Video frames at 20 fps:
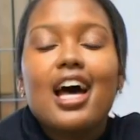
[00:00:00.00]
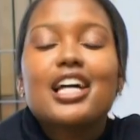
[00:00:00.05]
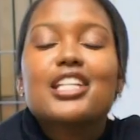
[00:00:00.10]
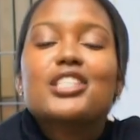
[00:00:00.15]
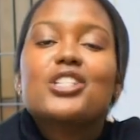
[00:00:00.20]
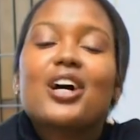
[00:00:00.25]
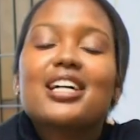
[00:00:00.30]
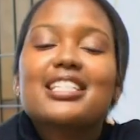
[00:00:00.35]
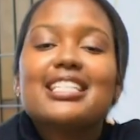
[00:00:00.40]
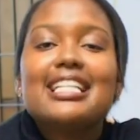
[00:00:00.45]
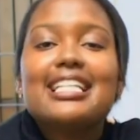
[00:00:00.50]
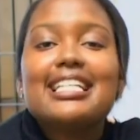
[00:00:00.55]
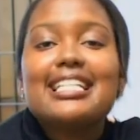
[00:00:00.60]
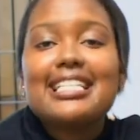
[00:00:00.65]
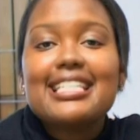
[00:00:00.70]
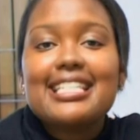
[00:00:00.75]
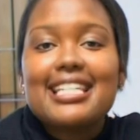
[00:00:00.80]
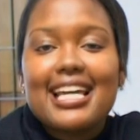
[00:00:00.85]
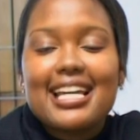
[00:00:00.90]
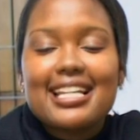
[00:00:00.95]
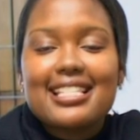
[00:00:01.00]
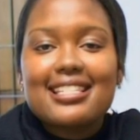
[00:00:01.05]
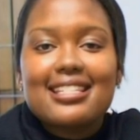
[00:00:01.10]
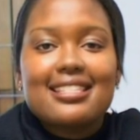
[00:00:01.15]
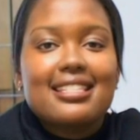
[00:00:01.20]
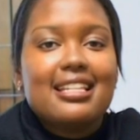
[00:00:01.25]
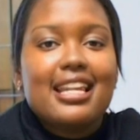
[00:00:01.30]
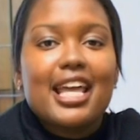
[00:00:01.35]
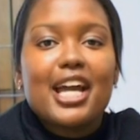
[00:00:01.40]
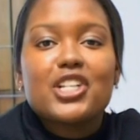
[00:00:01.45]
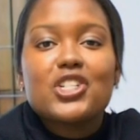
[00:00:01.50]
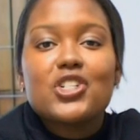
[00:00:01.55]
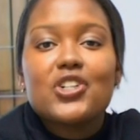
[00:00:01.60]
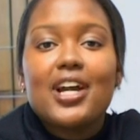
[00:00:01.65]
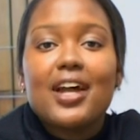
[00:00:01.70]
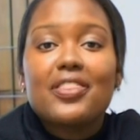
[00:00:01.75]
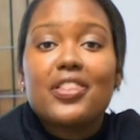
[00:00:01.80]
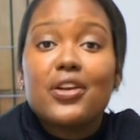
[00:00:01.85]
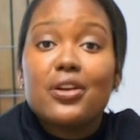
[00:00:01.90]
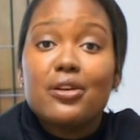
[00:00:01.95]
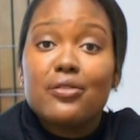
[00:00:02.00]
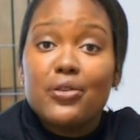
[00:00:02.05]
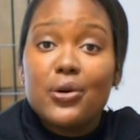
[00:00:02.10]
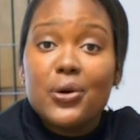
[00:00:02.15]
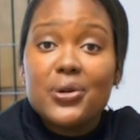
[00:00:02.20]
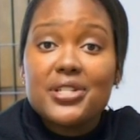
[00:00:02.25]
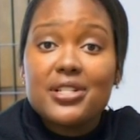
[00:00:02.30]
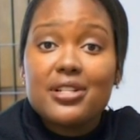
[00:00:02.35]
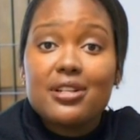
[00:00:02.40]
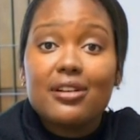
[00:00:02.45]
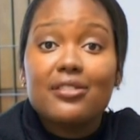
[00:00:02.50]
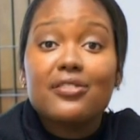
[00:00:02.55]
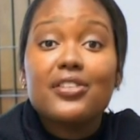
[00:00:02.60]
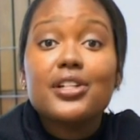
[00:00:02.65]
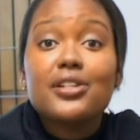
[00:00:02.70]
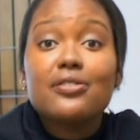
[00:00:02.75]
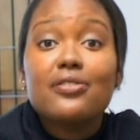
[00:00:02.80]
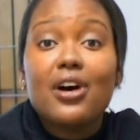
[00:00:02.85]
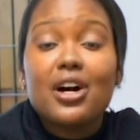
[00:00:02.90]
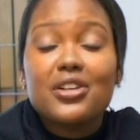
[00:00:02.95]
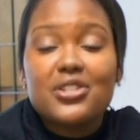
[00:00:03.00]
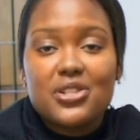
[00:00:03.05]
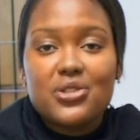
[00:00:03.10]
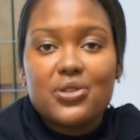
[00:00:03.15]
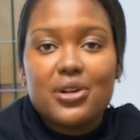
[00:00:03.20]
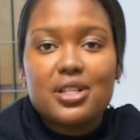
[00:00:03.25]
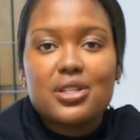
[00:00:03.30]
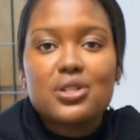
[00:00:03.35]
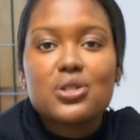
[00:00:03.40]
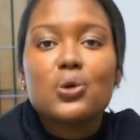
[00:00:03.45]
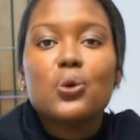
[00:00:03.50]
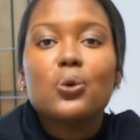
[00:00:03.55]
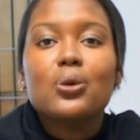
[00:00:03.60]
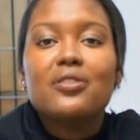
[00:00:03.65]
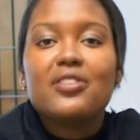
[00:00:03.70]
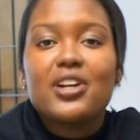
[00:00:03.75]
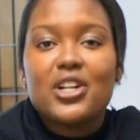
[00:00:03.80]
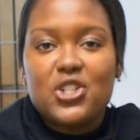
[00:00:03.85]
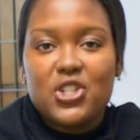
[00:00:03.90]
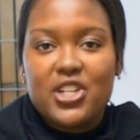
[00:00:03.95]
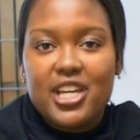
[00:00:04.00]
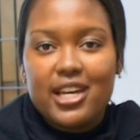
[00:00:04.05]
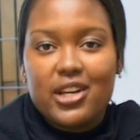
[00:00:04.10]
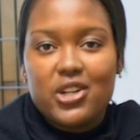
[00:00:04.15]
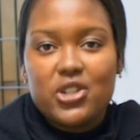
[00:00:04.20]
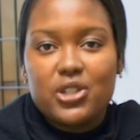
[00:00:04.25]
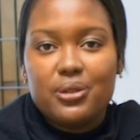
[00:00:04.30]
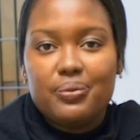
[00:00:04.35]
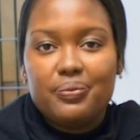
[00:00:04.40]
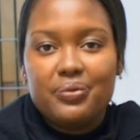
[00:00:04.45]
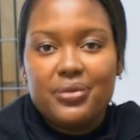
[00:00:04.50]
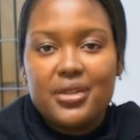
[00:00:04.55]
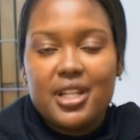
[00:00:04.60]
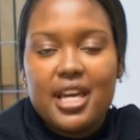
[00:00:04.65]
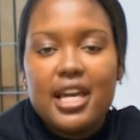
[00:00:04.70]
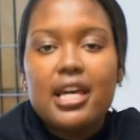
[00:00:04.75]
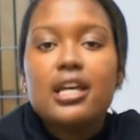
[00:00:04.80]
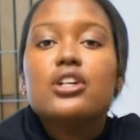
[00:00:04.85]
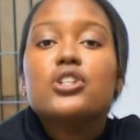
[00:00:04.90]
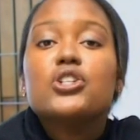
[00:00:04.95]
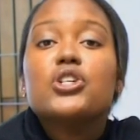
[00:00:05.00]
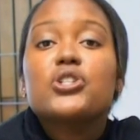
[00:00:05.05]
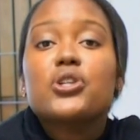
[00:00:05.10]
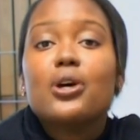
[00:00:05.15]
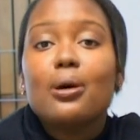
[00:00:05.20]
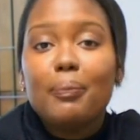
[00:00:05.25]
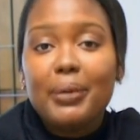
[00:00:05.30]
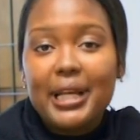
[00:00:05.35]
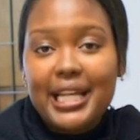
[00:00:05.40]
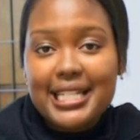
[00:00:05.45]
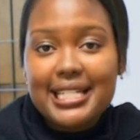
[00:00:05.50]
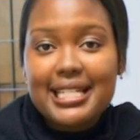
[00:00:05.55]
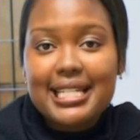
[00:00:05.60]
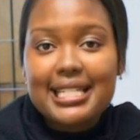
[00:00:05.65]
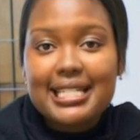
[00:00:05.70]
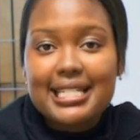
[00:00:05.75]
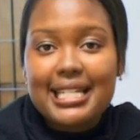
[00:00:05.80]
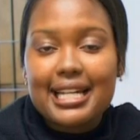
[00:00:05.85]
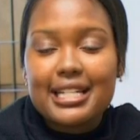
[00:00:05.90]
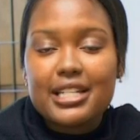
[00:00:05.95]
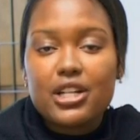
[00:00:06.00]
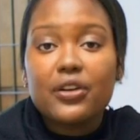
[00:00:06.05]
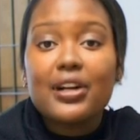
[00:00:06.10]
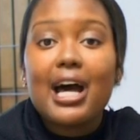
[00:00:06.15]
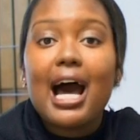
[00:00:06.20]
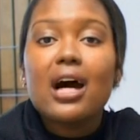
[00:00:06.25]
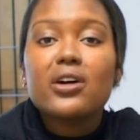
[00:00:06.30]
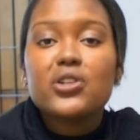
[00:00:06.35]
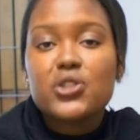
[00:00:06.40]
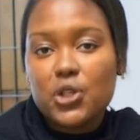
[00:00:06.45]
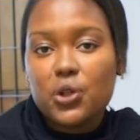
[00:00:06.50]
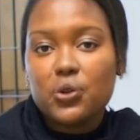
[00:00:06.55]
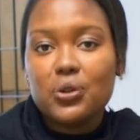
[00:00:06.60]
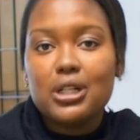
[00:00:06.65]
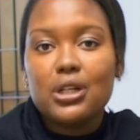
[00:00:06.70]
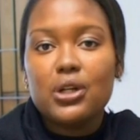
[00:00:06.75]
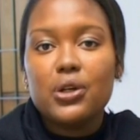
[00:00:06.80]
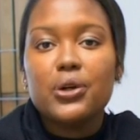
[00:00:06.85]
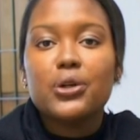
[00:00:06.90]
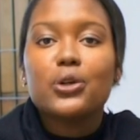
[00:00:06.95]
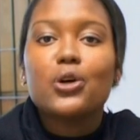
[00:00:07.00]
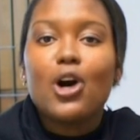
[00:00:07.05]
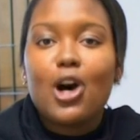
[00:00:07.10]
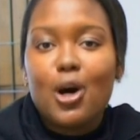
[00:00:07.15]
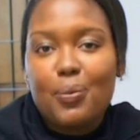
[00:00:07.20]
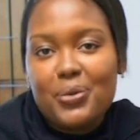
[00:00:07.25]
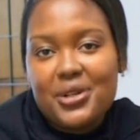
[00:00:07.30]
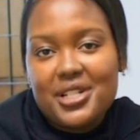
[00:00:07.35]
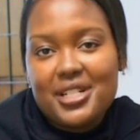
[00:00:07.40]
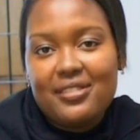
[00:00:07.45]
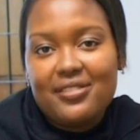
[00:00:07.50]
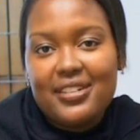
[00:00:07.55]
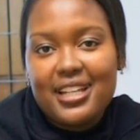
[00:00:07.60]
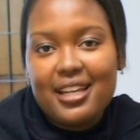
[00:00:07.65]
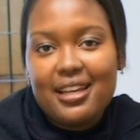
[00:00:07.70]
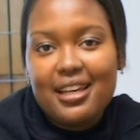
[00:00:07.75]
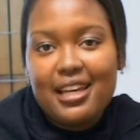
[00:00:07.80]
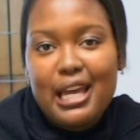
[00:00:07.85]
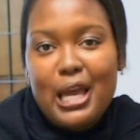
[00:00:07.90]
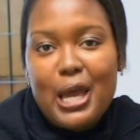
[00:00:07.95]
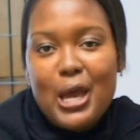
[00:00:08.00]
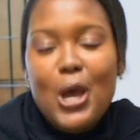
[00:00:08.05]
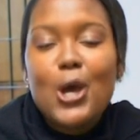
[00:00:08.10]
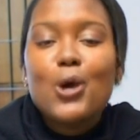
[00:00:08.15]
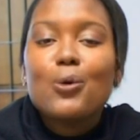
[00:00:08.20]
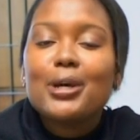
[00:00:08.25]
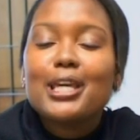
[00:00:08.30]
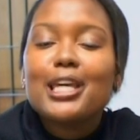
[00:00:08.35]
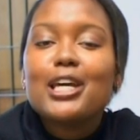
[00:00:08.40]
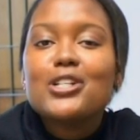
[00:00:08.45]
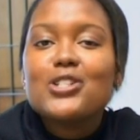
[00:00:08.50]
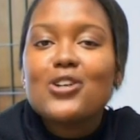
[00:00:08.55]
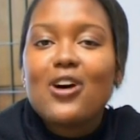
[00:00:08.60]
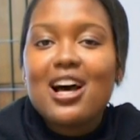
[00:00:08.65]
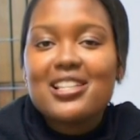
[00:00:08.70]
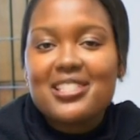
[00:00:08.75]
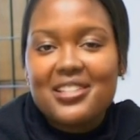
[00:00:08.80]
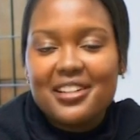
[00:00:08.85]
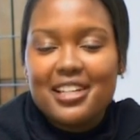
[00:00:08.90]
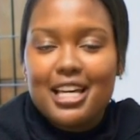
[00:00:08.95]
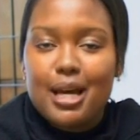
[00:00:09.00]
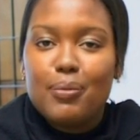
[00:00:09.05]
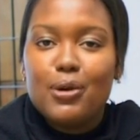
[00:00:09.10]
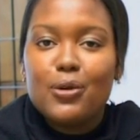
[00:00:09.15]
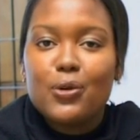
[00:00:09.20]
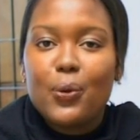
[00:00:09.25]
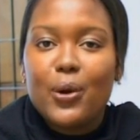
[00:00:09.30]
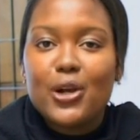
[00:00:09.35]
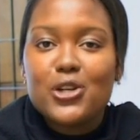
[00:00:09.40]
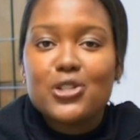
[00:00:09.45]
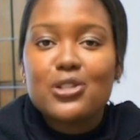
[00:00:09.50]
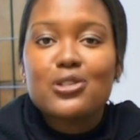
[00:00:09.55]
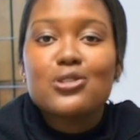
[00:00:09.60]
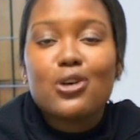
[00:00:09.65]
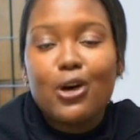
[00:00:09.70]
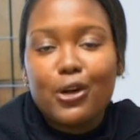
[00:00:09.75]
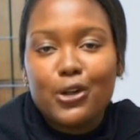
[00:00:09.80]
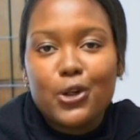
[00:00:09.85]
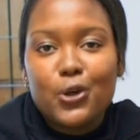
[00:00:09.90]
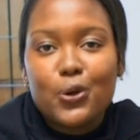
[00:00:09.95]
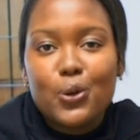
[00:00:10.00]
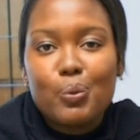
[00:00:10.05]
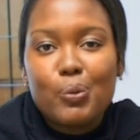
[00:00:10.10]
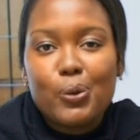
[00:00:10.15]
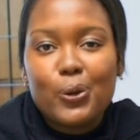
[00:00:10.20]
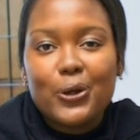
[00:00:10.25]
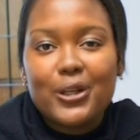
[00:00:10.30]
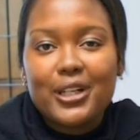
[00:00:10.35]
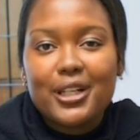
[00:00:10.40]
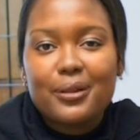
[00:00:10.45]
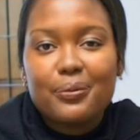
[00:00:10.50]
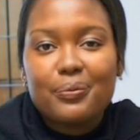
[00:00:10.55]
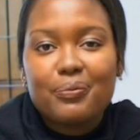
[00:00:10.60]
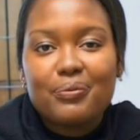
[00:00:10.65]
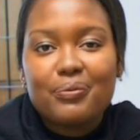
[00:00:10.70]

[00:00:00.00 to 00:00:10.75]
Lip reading: Dr. Lynn Tates is a lecturer at the University of Witwatersrand School of Education. She's completed a study on how children learn cooperatively. We're here to ask a couple of questions on group work.